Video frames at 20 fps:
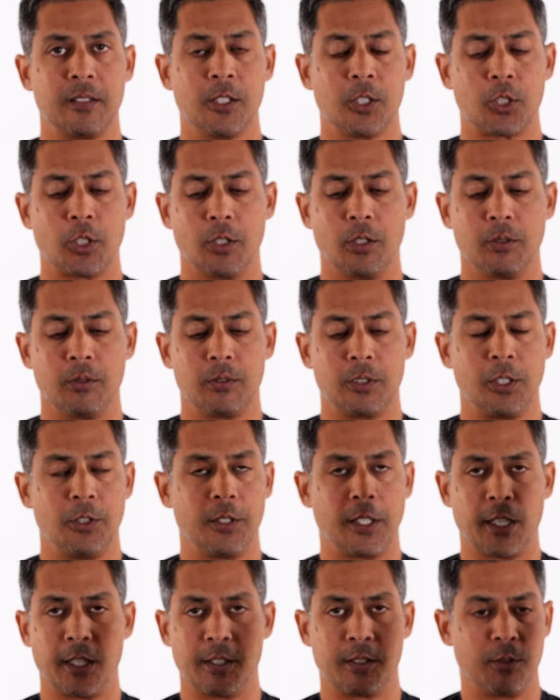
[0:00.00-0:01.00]
So you
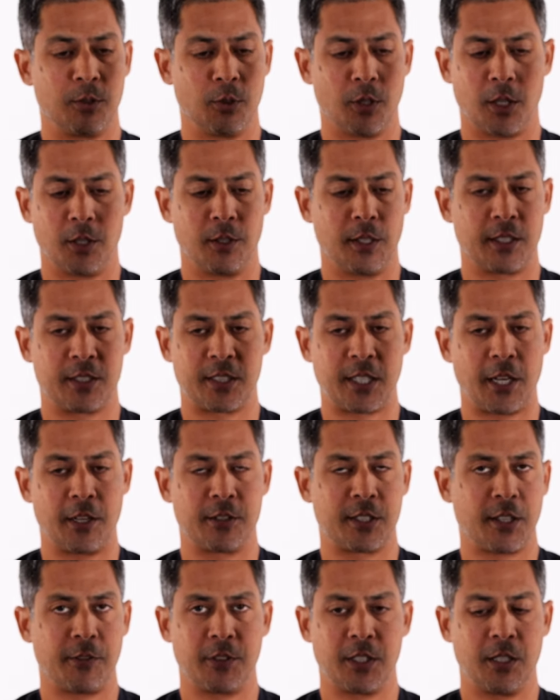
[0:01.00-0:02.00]
can get a, a
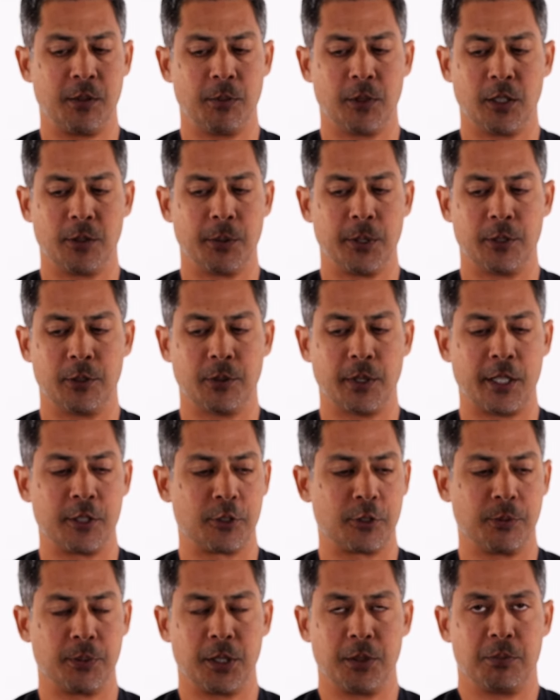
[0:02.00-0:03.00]
standard seventeen millimeter
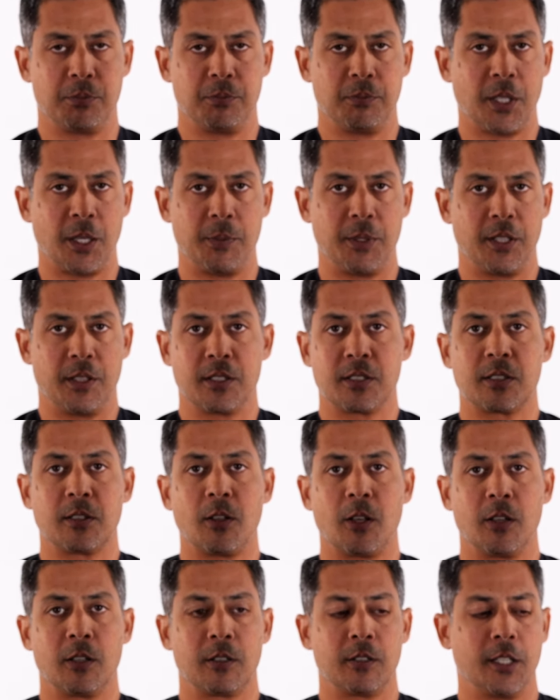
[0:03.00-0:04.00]
wrench will be maybe this
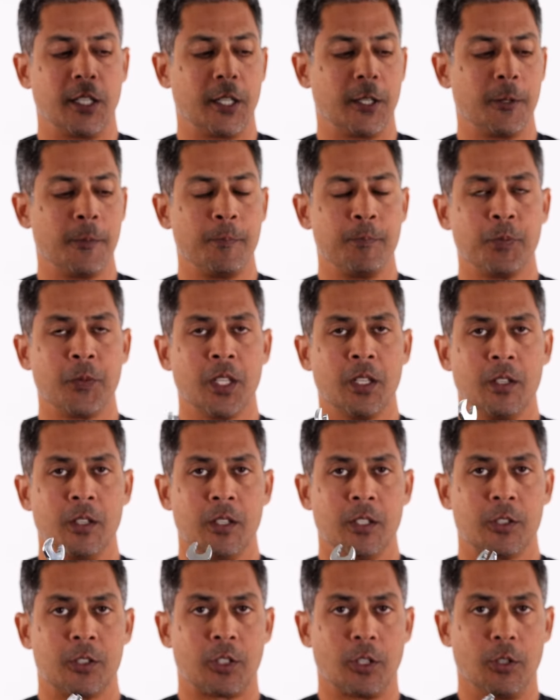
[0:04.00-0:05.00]
long, you know?
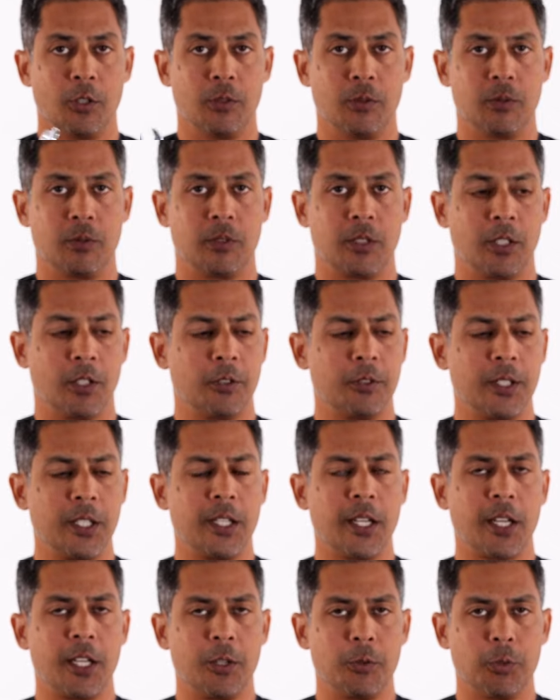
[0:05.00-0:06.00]
So you don't
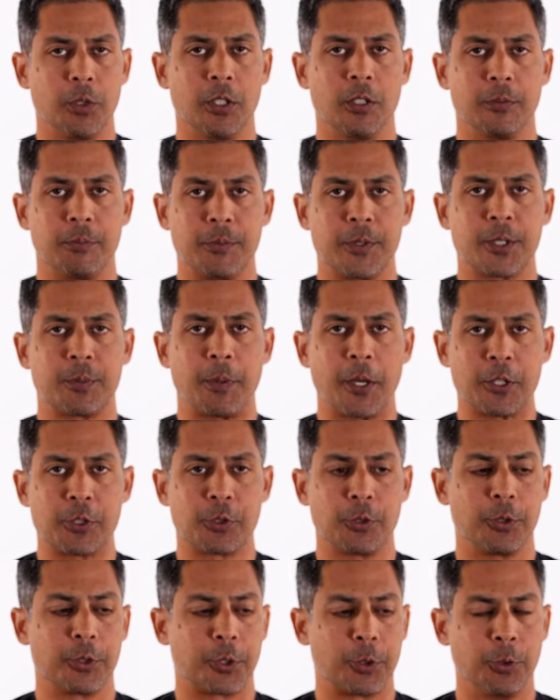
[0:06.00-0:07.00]
need any real
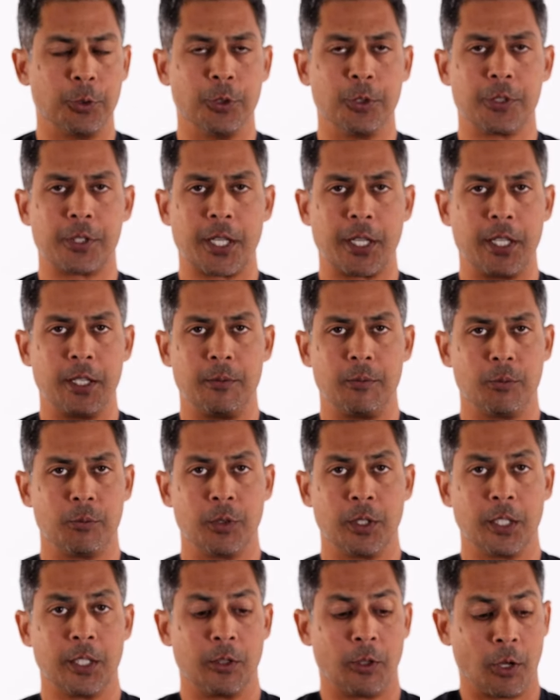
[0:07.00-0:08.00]
special tools, any
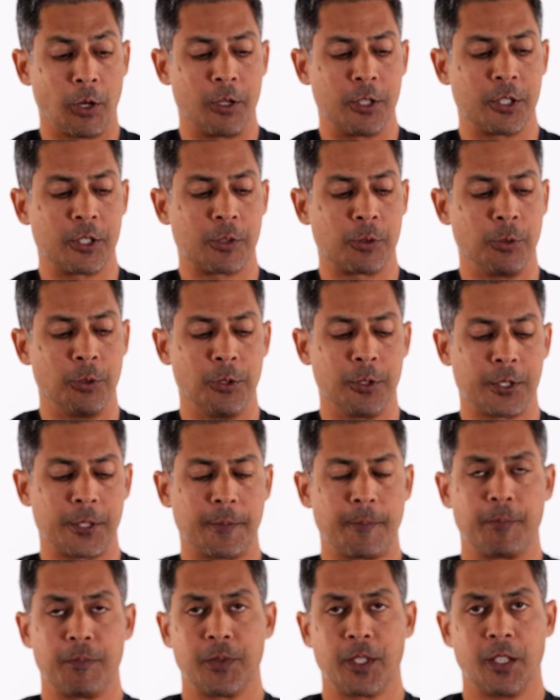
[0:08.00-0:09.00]
really large tools.
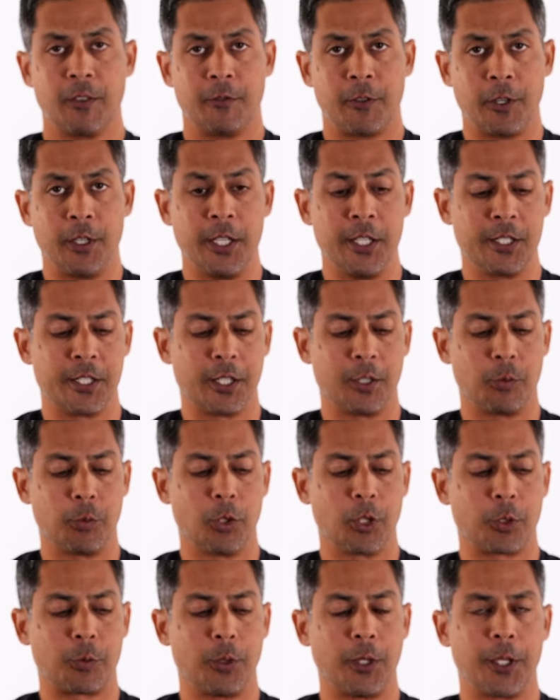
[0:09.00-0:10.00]
Very easy to
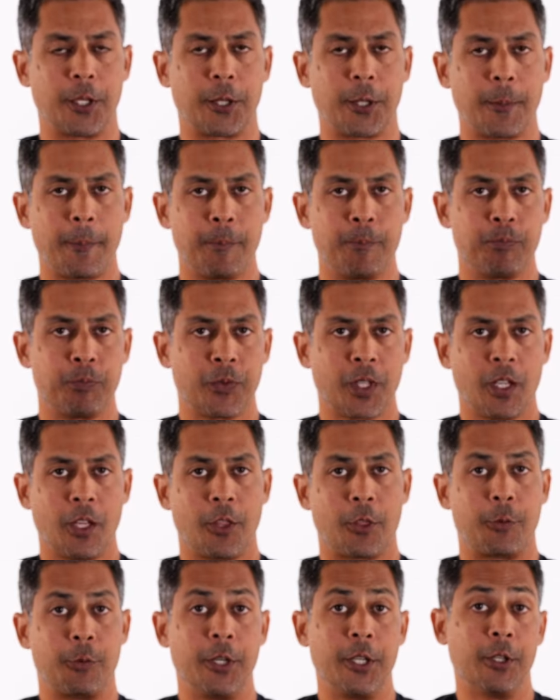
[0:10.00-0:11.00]
work with.
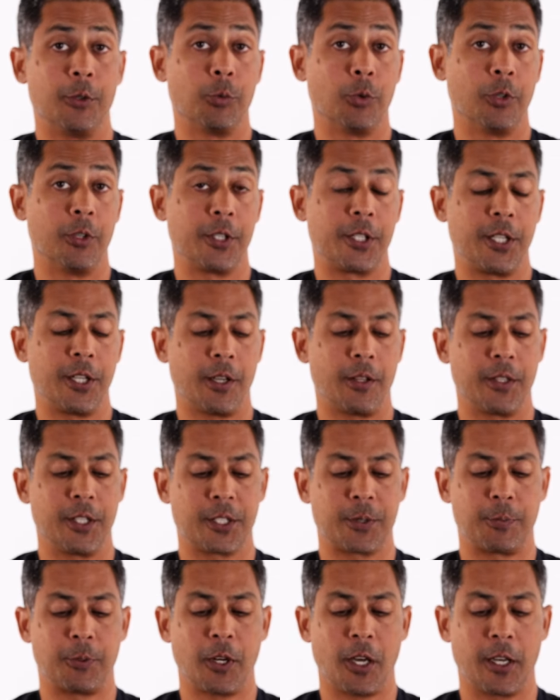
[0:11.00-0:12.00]
Three year warranty on
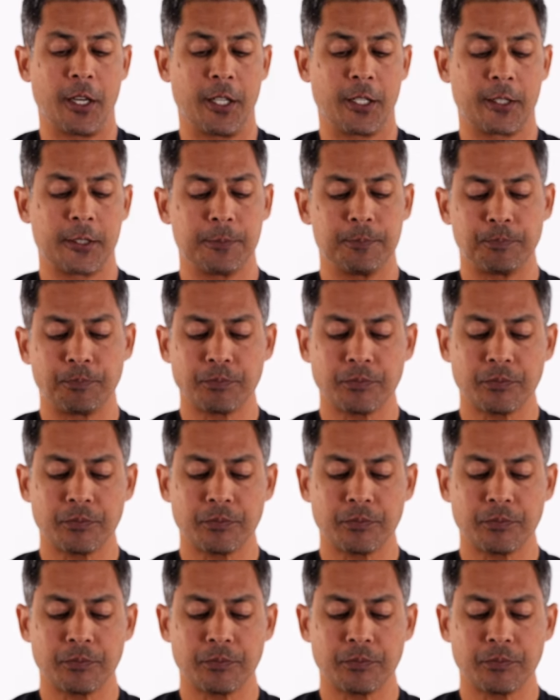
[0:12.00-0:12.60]
this product.